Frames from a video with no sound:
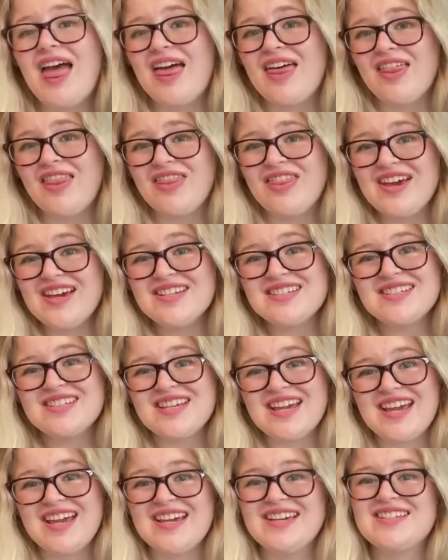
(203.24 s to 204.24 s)
This
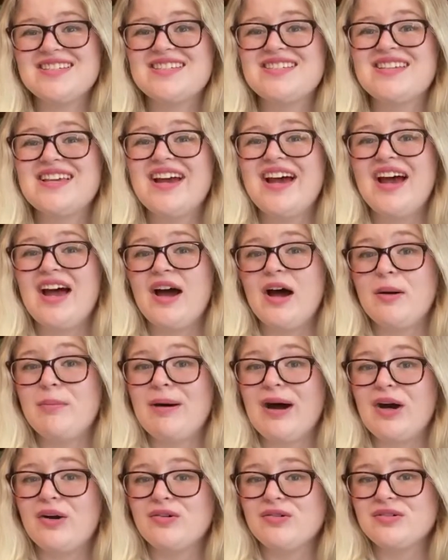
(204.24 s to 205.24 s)
is
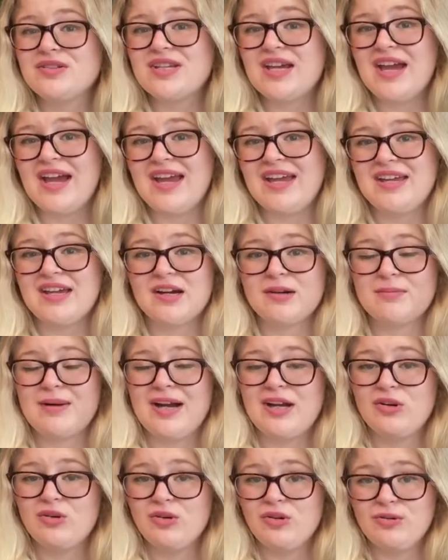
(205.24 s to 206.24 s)
about a young
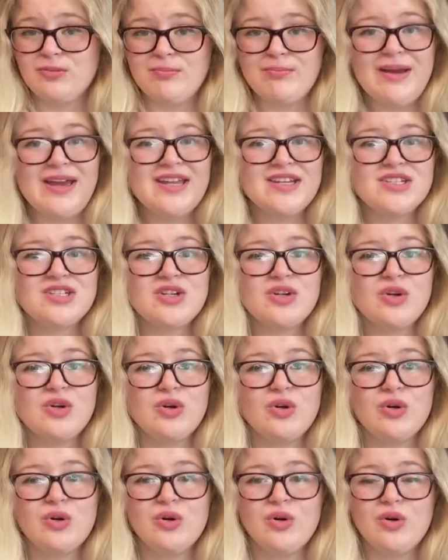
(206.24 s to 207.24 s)
man called Mitt
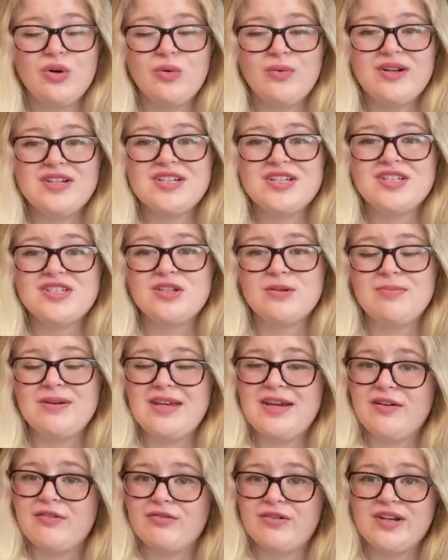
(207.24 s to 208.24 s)
who wishes to
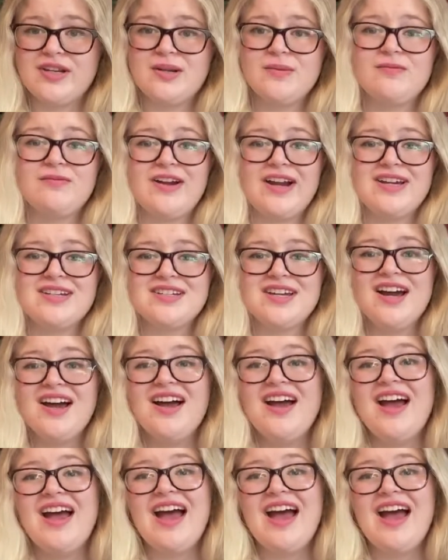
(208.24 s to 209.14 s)
be a freedom fighter.